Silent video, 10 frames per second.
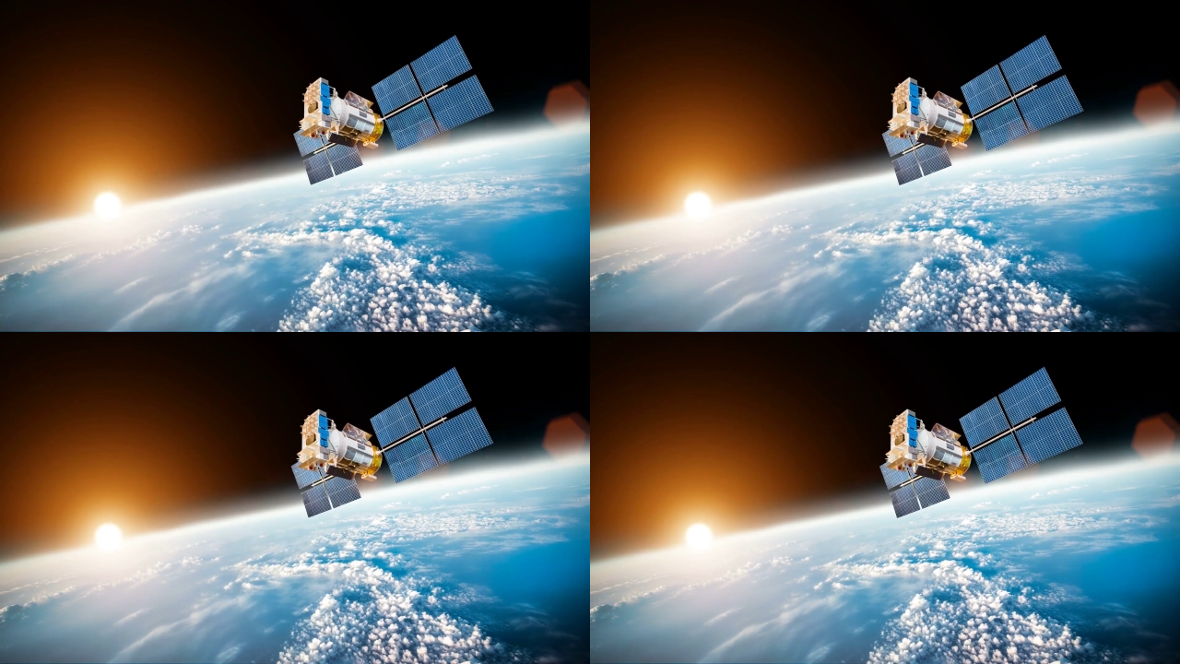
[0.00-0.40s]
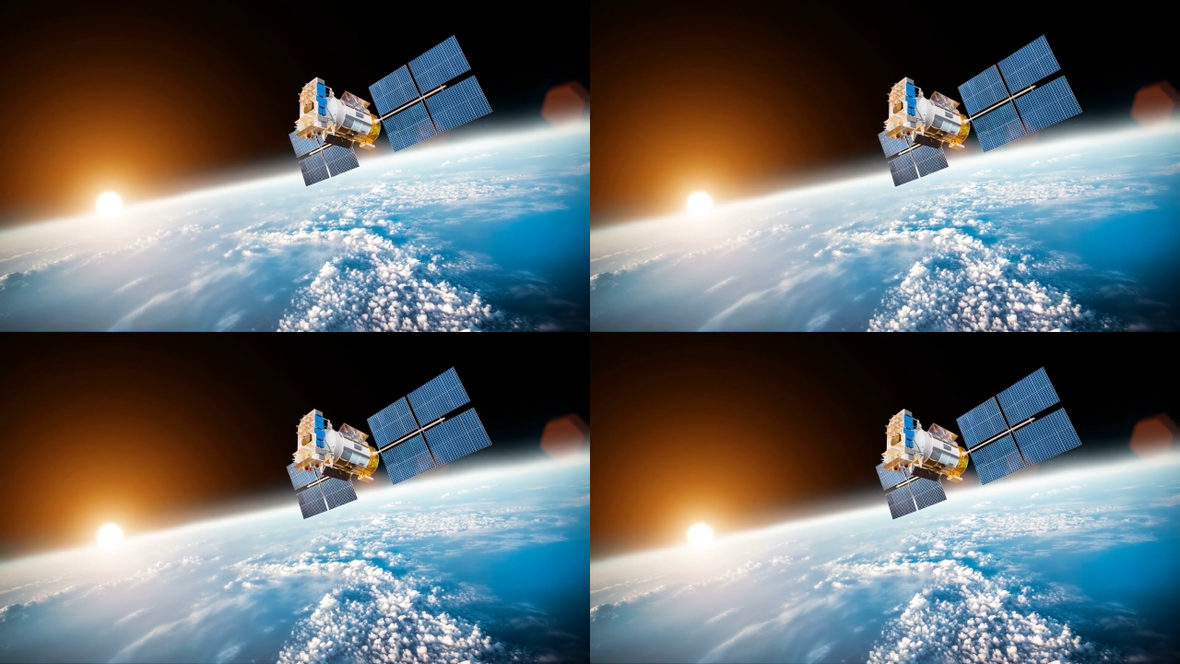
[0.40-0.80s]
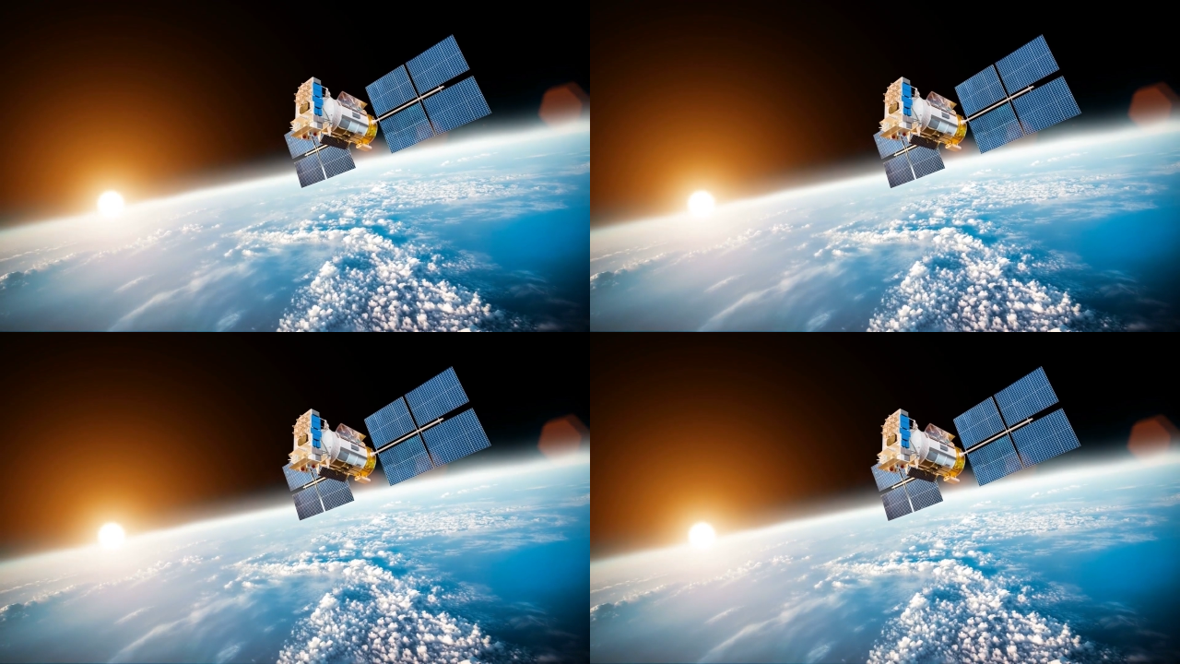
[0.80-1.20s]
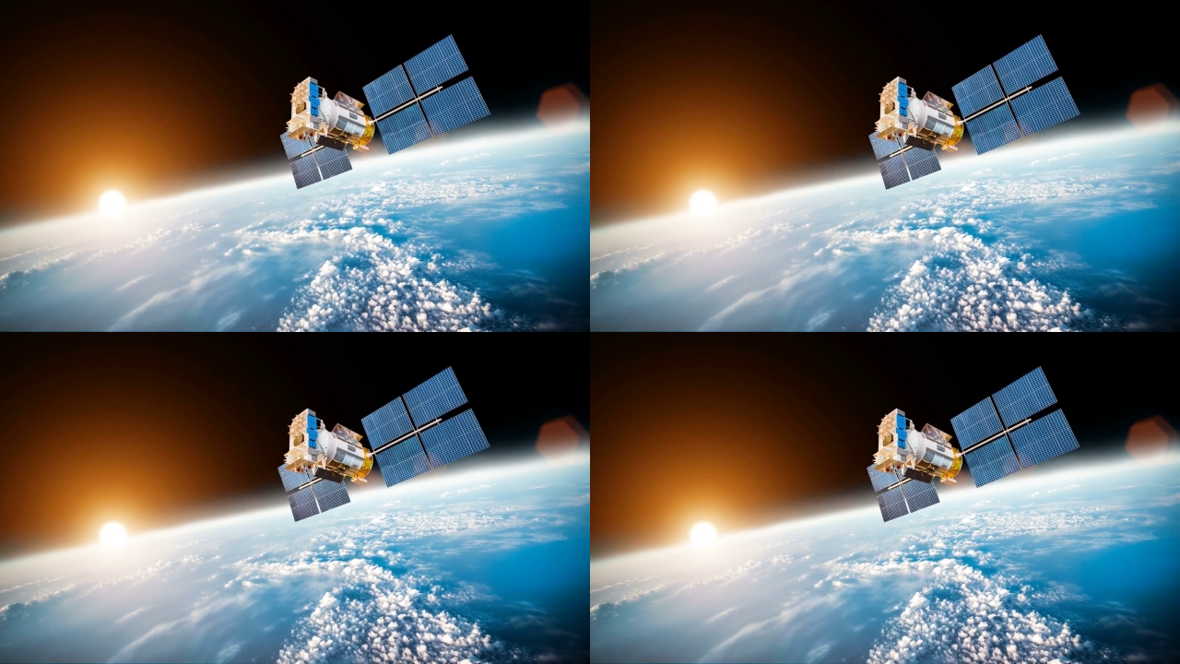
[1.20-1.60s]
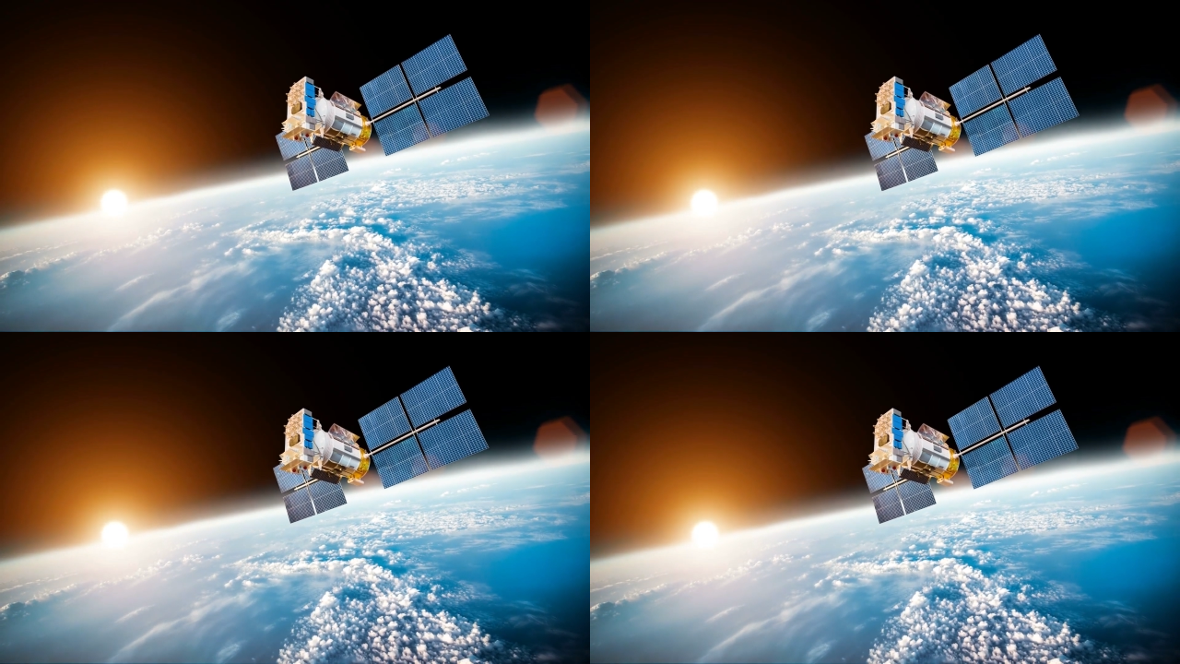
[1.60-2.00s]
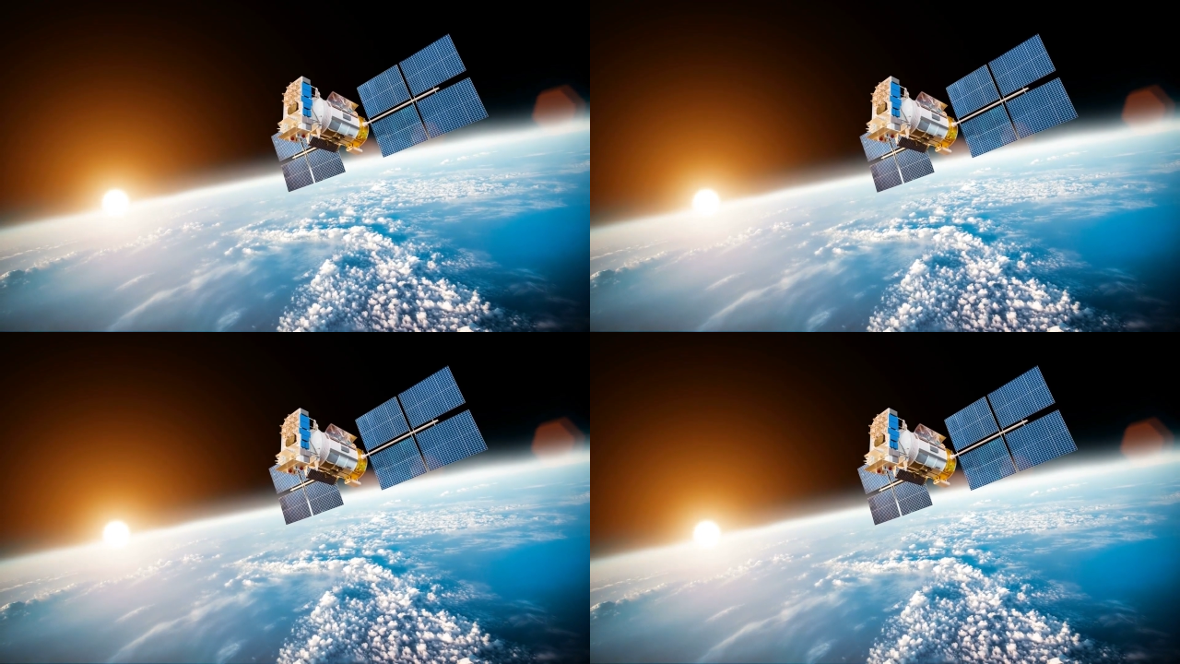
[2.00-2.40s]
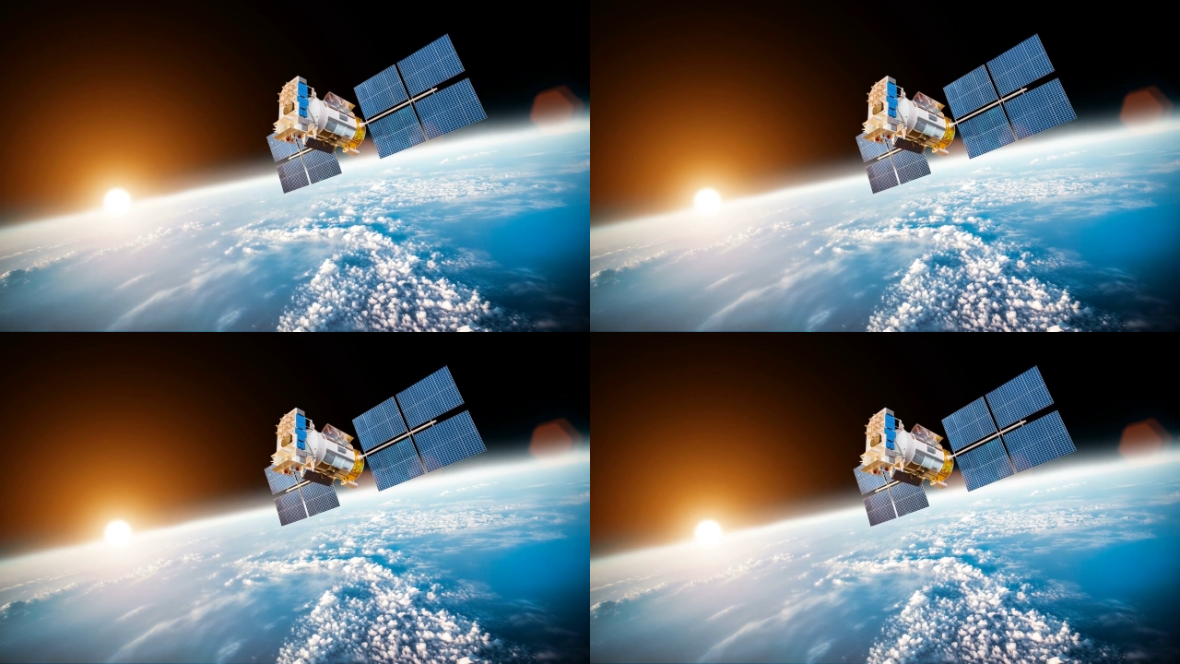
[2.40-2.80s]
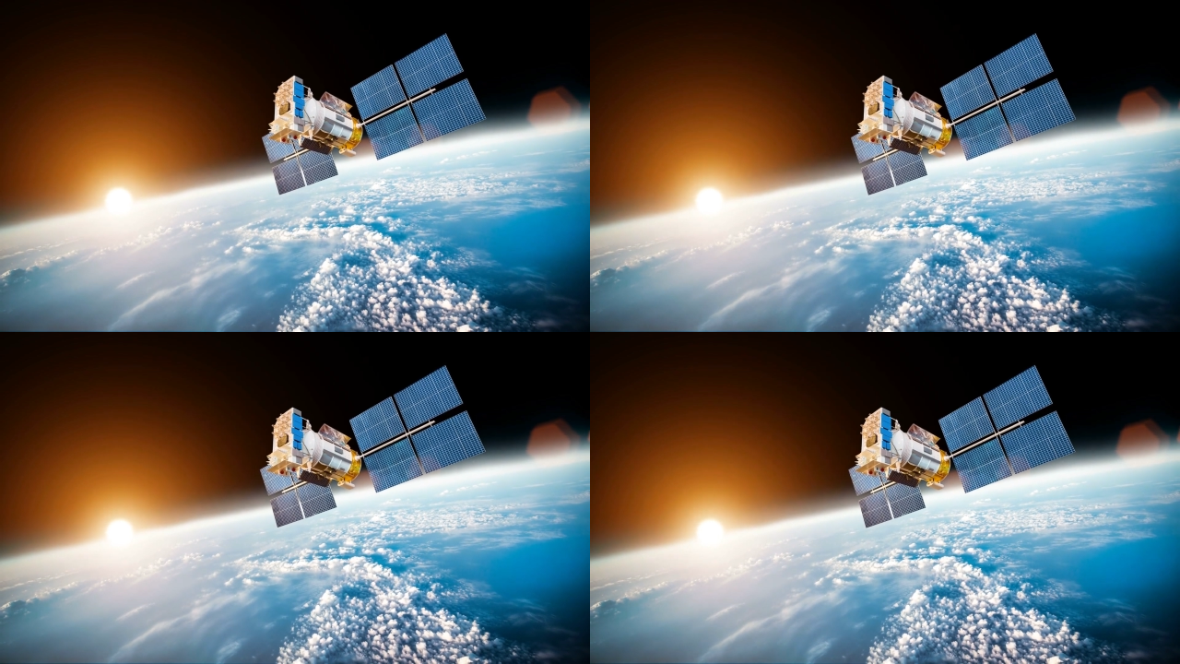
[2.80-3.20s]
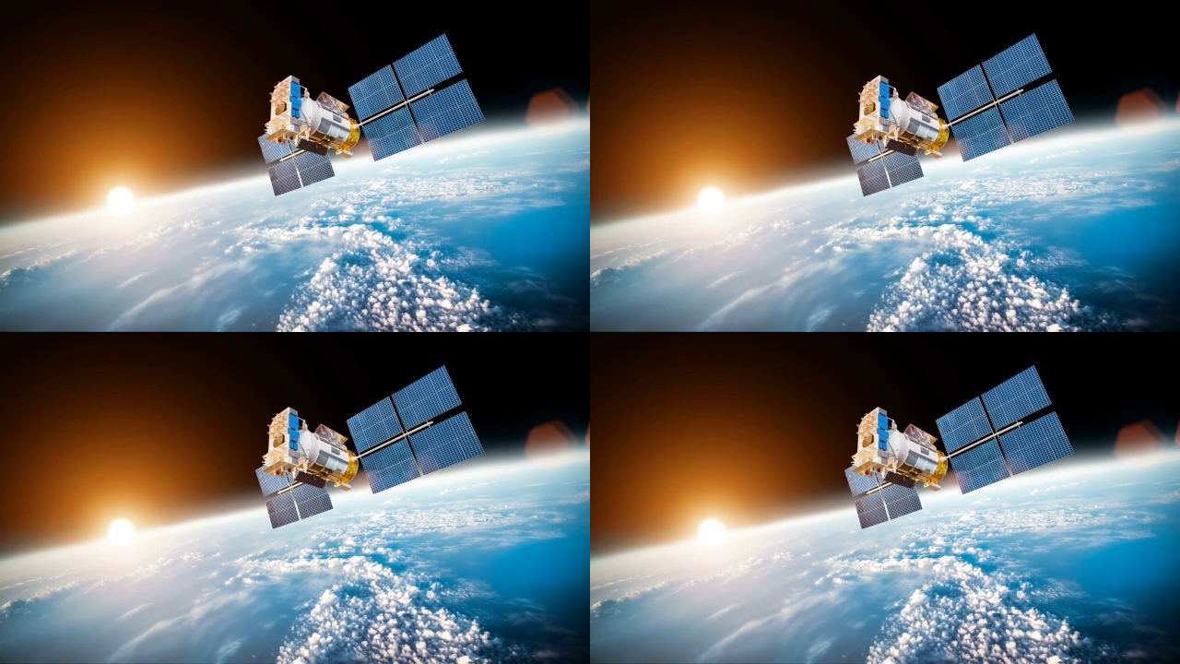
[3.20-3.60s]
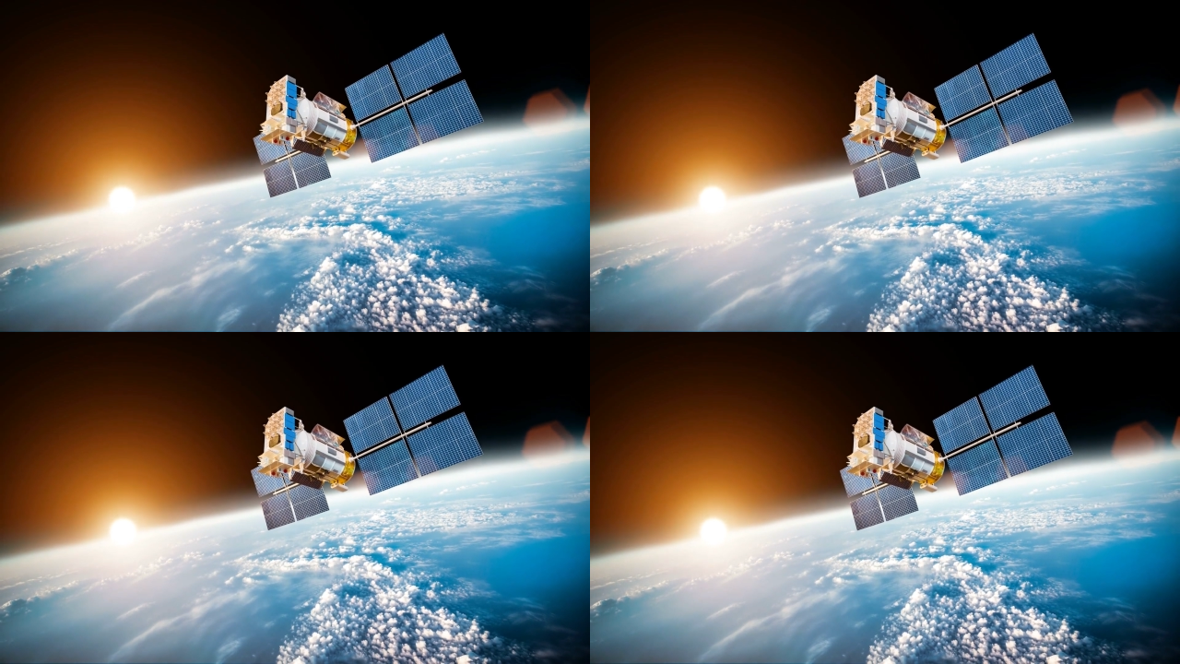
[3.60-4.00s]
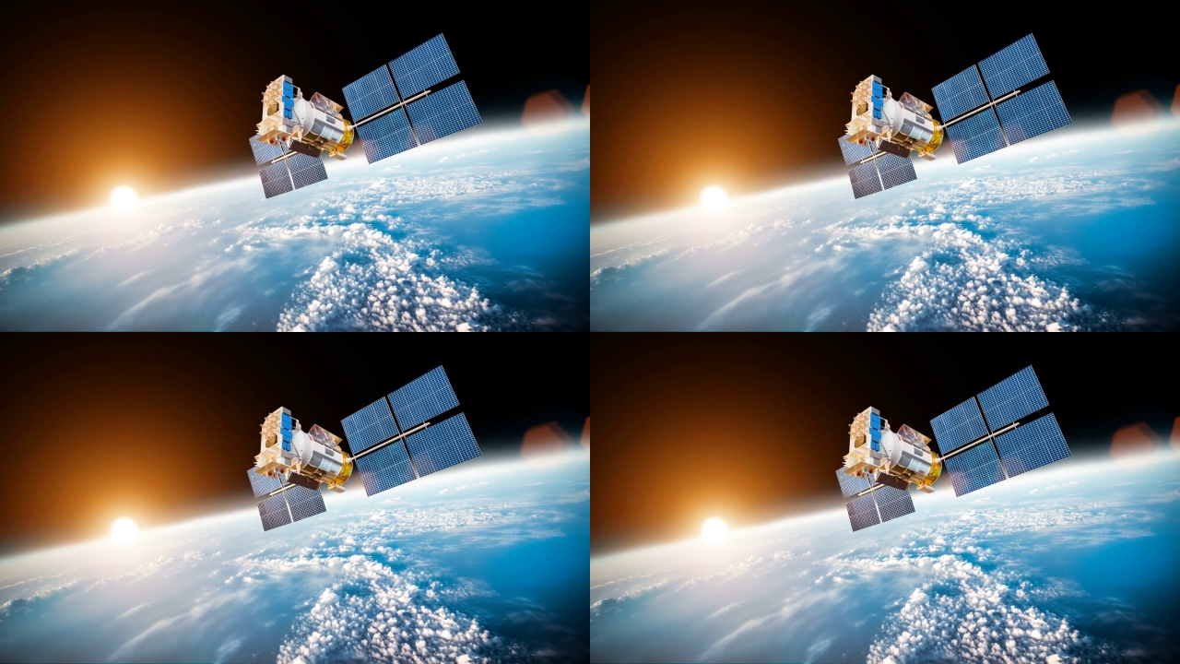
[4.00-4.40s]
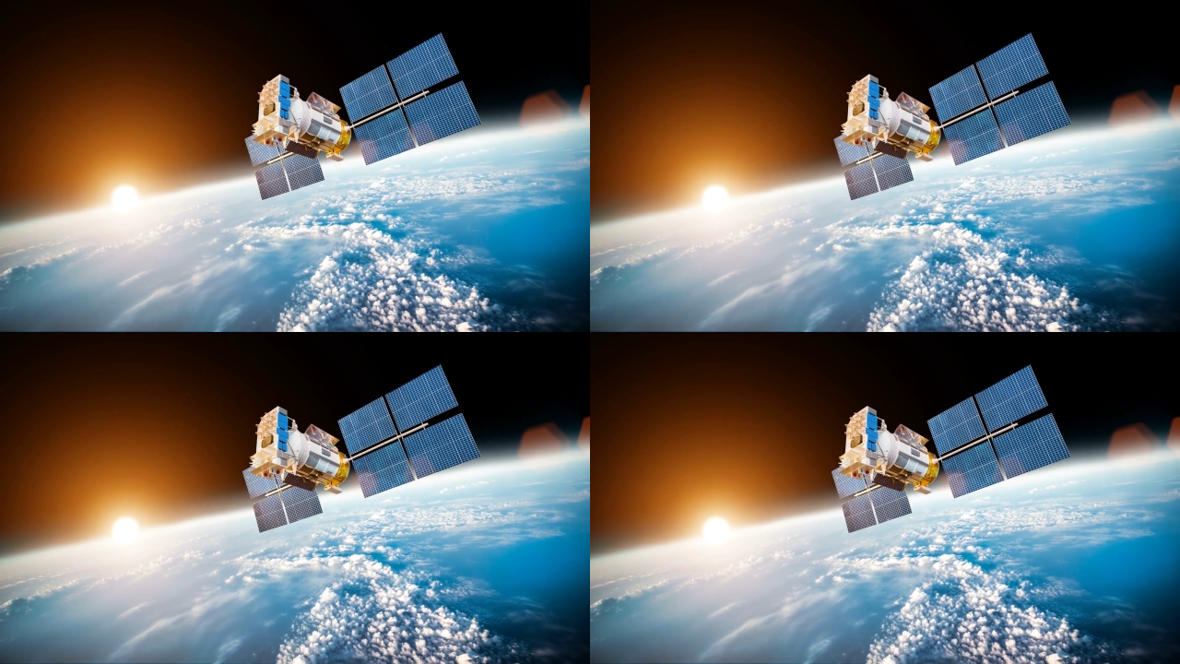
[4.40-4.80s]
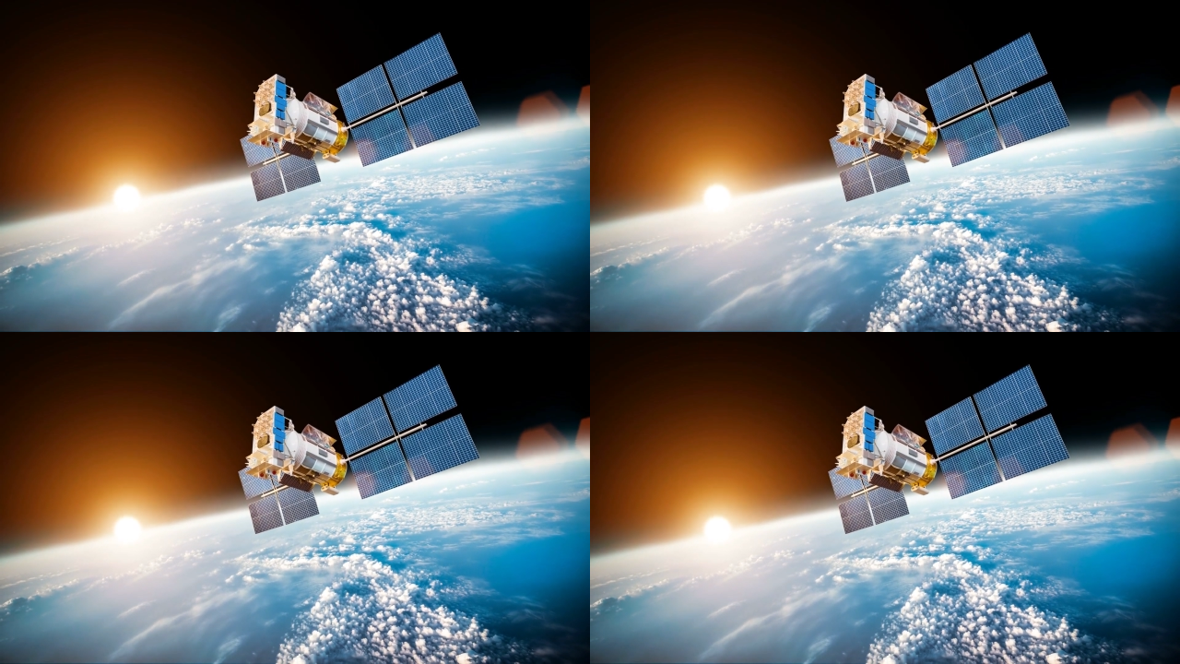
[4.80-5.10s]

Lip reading: [unreadable: no face in view]